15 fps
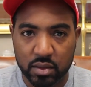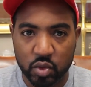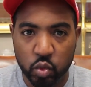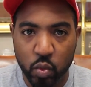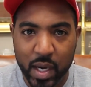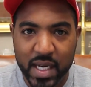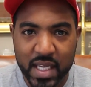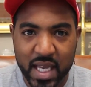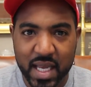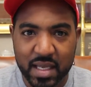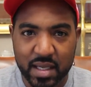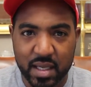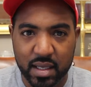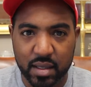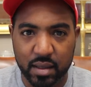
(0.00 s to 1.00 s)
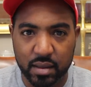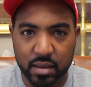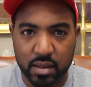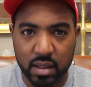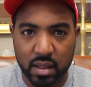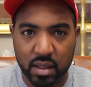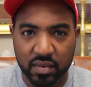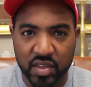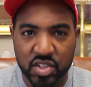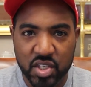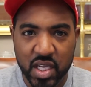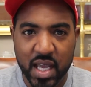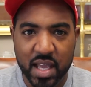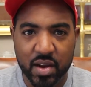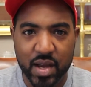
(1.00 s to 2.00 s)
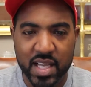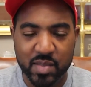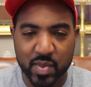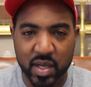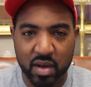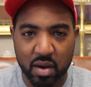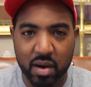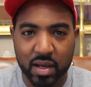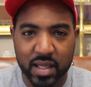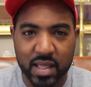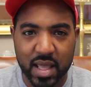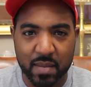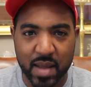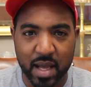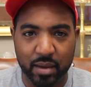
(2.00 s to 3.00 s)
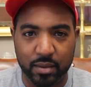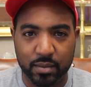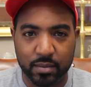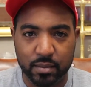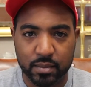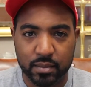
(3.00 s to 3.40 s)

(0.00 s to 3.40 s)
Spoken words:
28 years! The GAO has been calling them out.